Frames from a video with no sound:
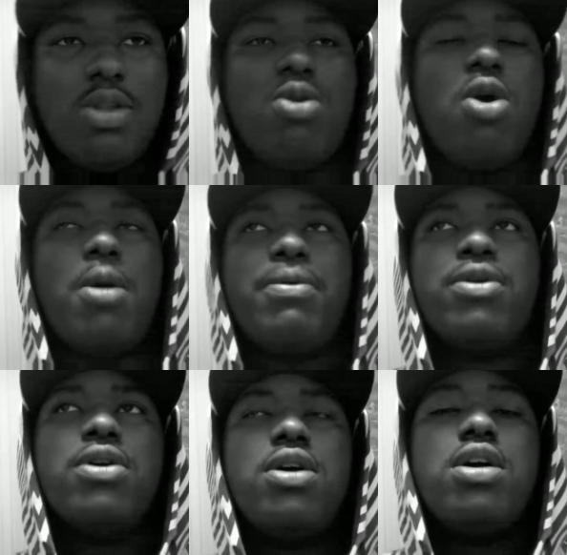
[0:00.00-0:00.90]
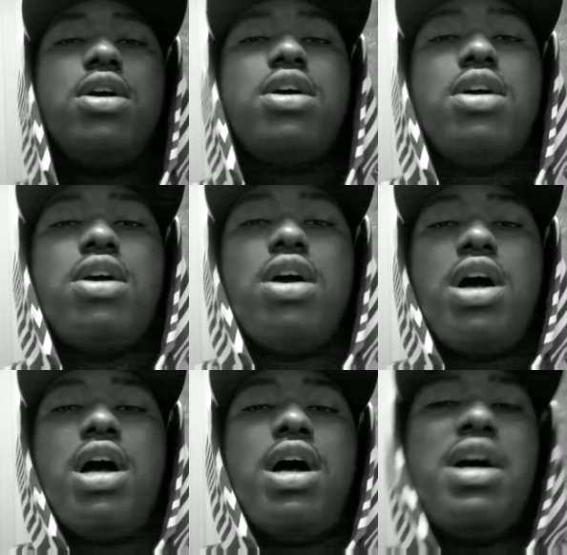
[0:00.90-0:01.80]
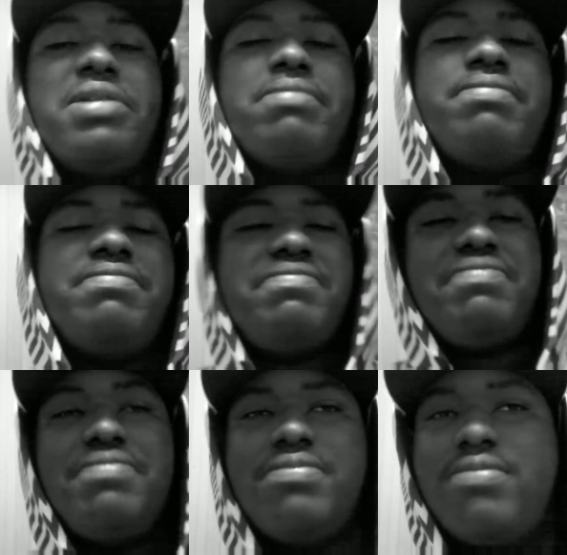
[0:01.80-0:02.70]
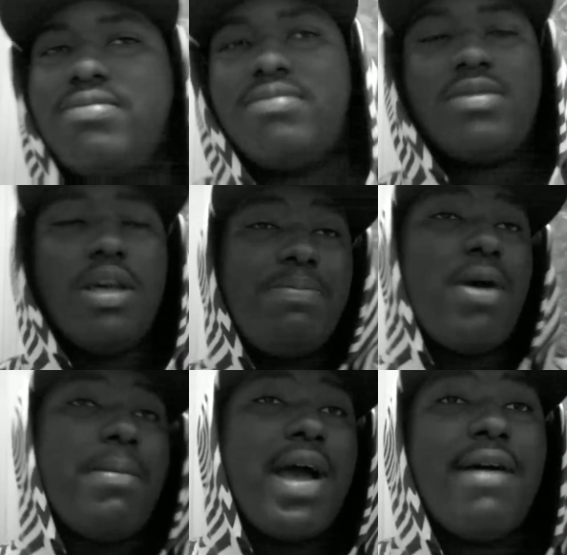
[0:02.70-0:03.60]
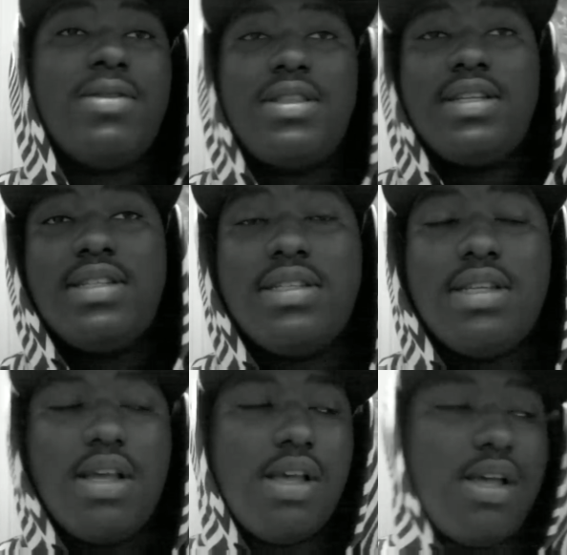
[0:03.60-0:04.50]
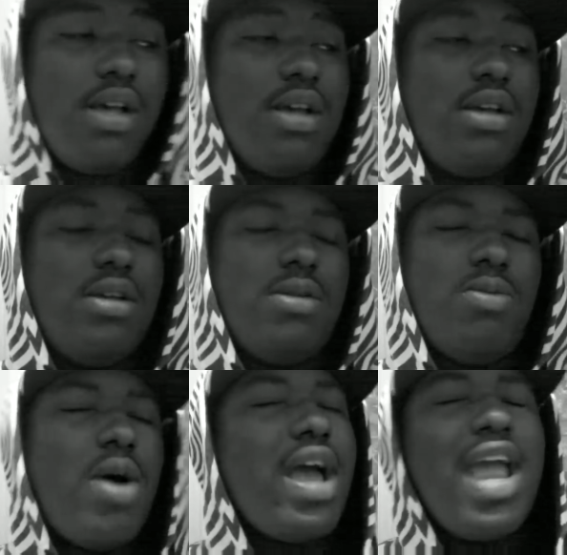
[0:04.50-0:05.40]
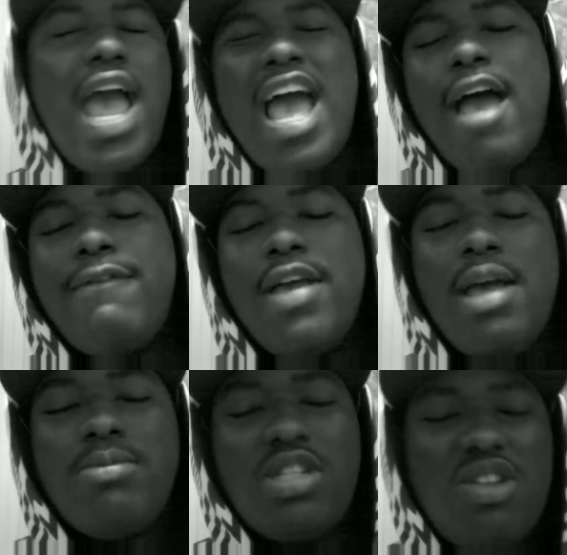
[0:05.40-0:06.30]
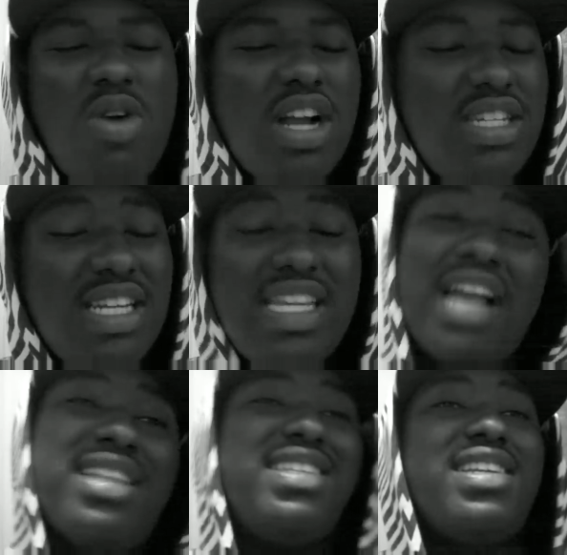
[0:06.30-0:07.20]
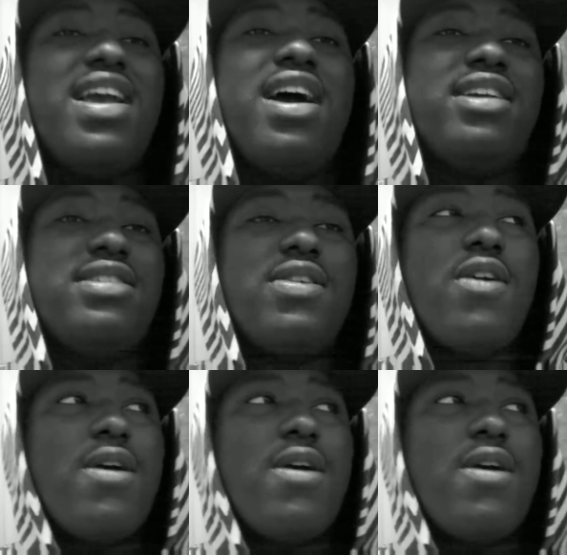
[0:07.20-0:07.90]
Luke Harper. Uh, the problem I have with this is why have him squash the talented guys?